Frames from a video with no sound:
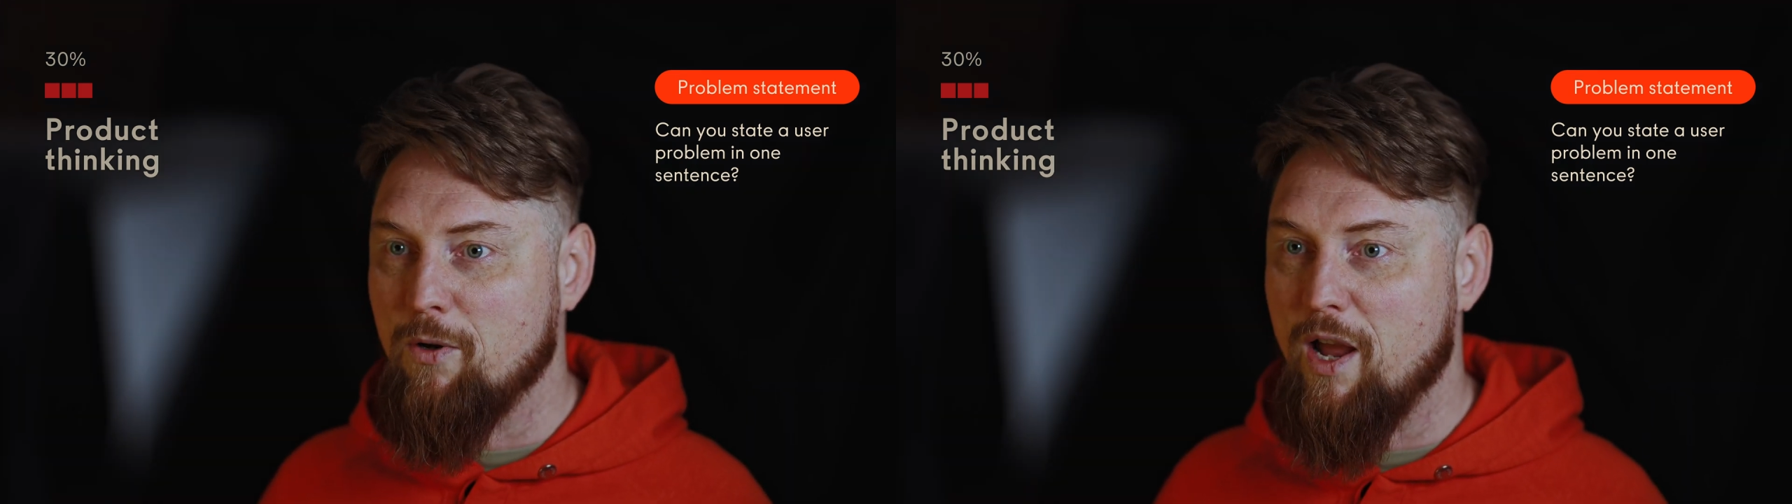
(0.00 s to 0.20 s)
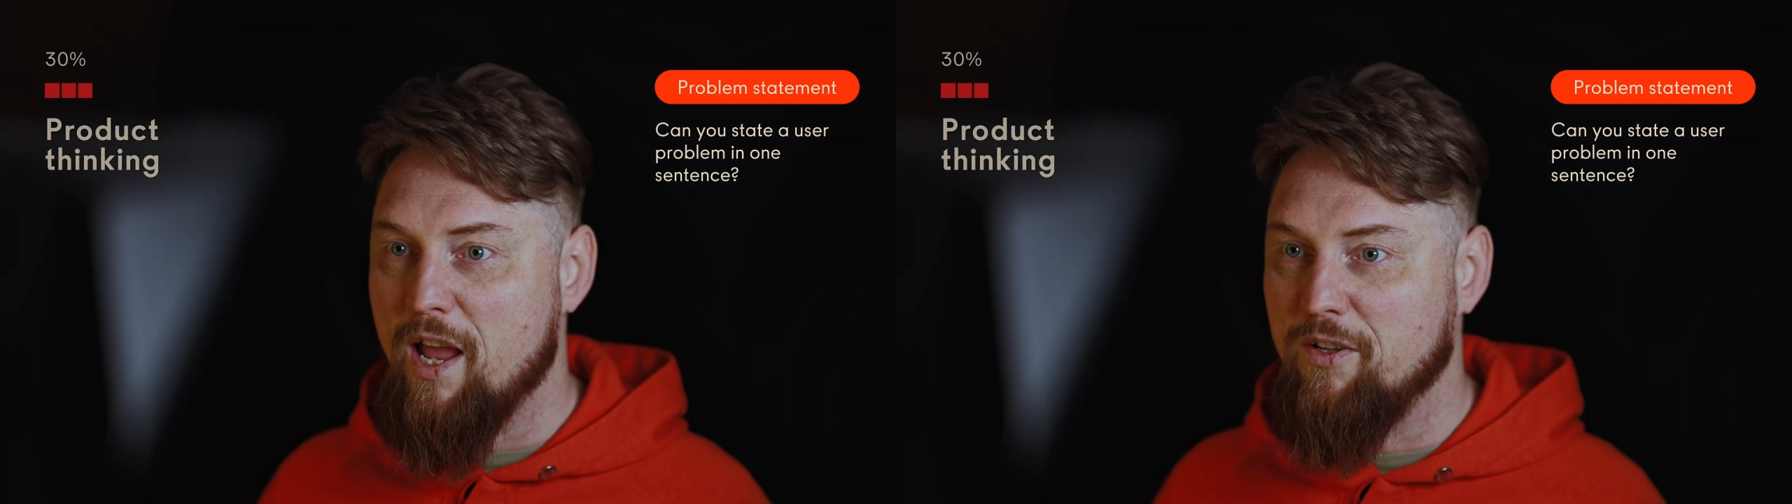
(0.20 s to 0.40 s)

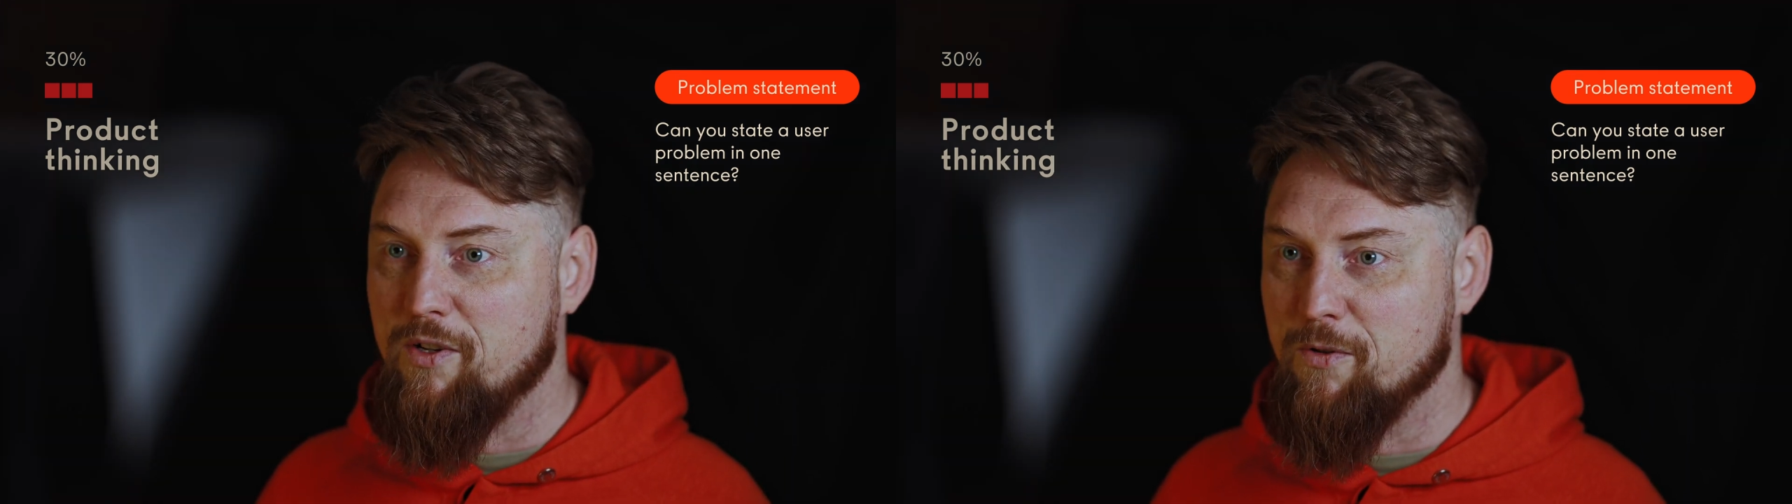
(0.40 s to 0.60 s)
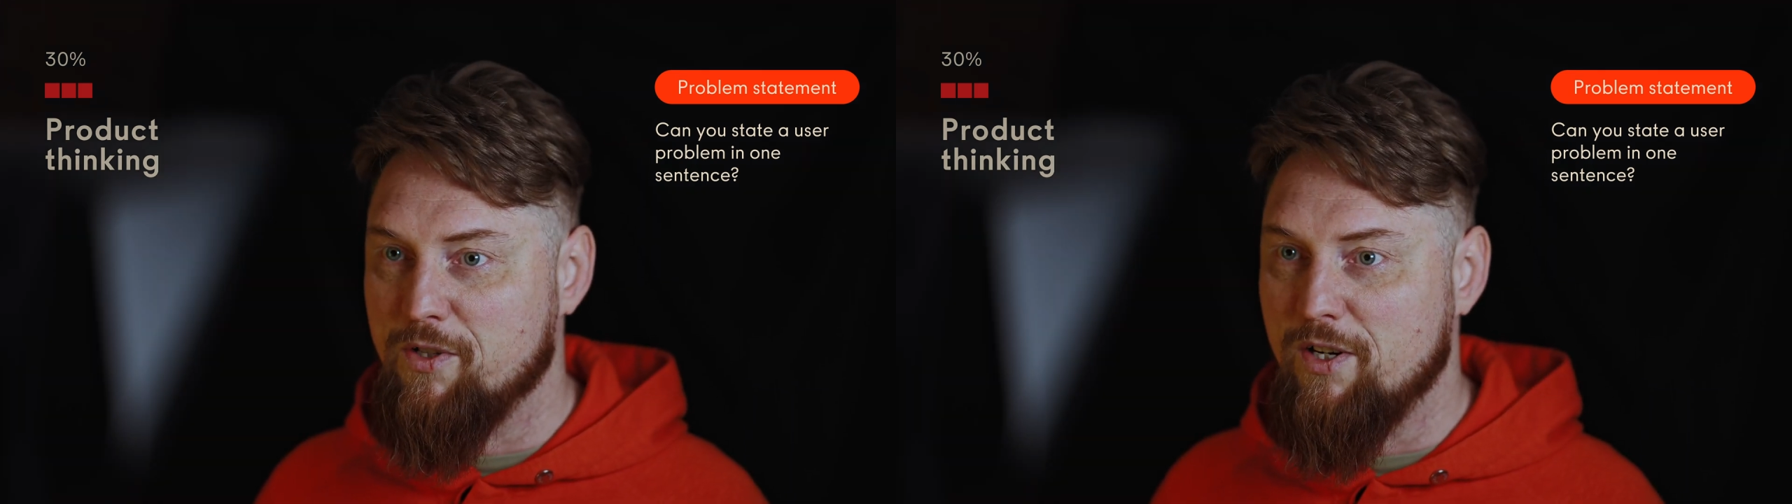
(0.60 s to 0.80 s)
to
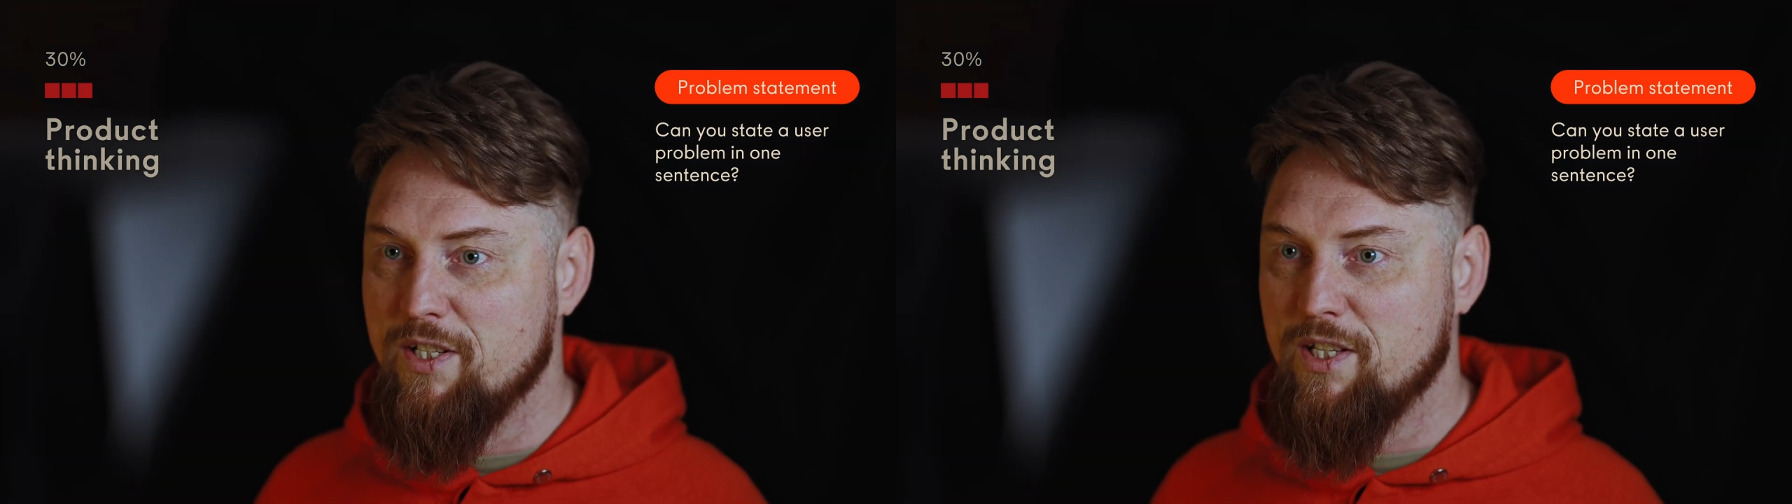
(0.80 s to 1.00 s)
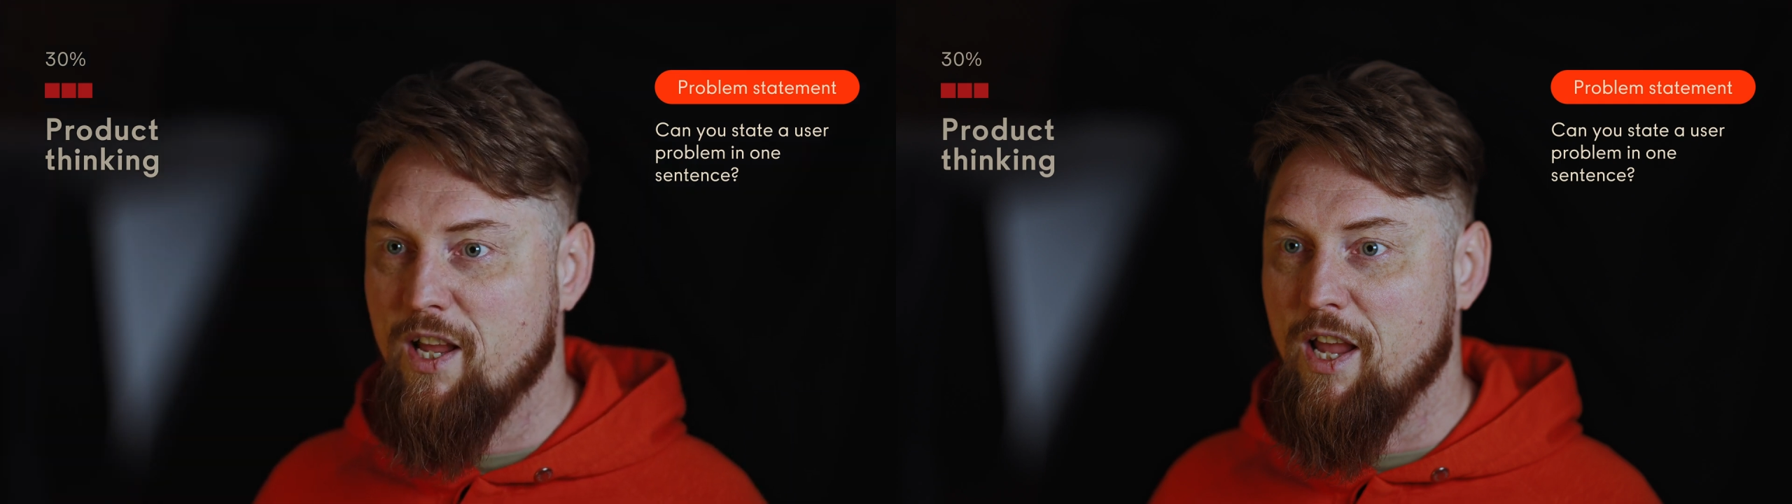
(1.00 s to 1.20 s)
end
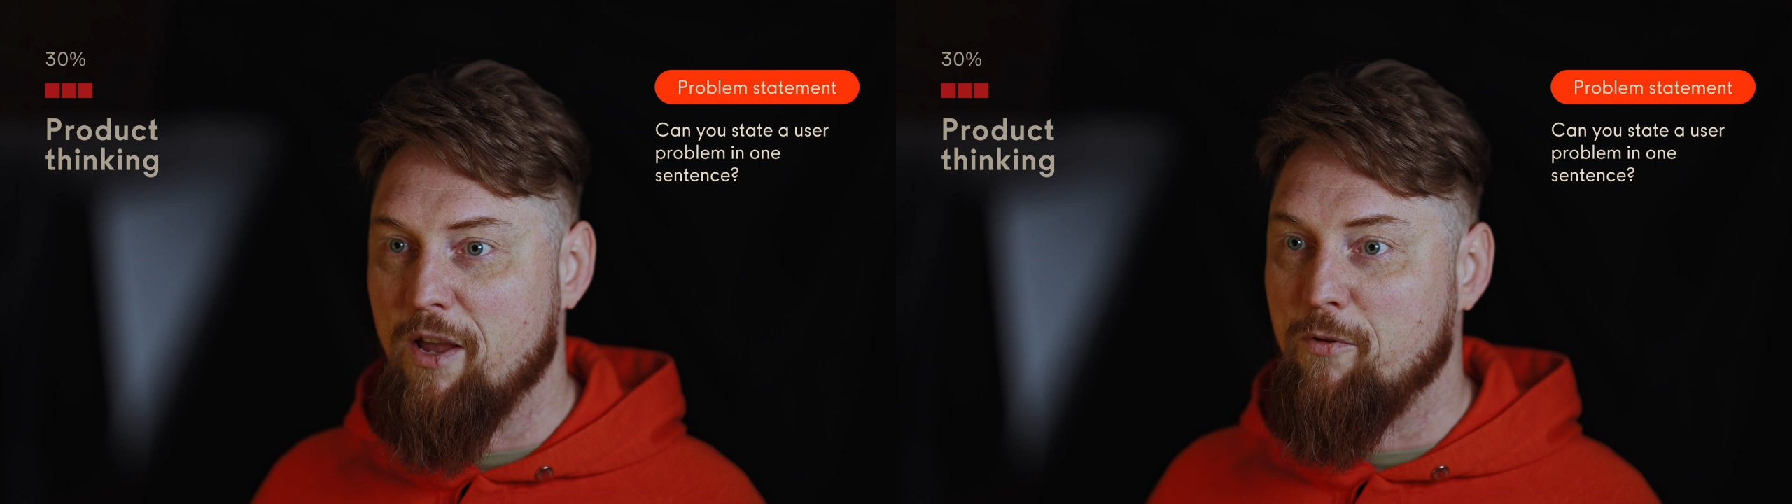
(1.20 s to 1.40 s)
users